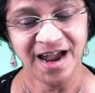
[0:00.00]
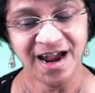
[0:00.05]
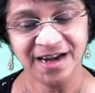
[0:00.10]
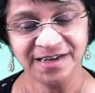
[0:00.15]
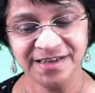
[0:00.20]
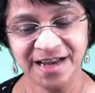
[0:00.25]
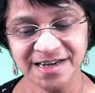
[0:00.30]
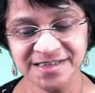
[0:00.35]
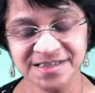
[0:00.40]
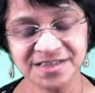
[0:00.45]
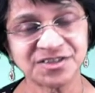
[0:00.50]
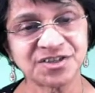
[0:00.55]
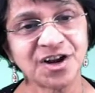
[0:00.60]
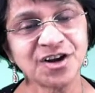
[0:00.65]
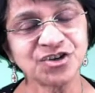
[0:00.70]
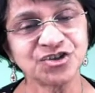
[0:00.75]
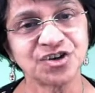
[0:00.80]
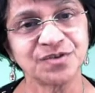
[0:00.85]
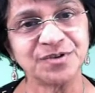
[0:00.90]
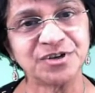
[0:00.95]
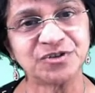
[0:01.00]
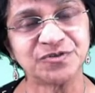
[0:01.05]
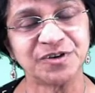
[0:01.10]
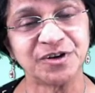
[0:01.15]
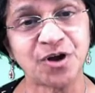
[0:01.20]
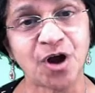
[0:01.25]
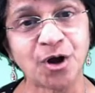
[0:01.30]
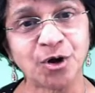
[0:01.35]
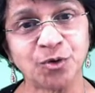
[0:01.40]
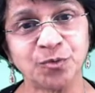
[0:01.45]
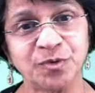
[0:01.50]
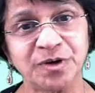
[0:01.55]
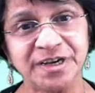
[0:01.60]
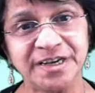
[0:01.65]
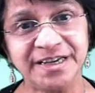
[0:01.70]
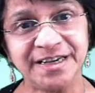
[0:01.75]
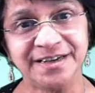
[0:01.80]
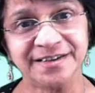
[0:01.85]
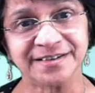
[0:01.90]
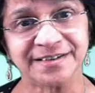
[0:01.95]
and that's the structure which we got over
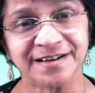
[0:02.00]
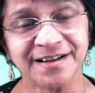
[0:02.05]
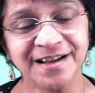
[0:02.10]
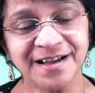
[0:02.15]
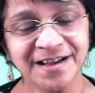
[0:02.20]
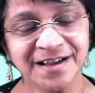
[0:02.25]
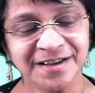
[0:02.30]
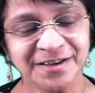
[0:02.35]
here.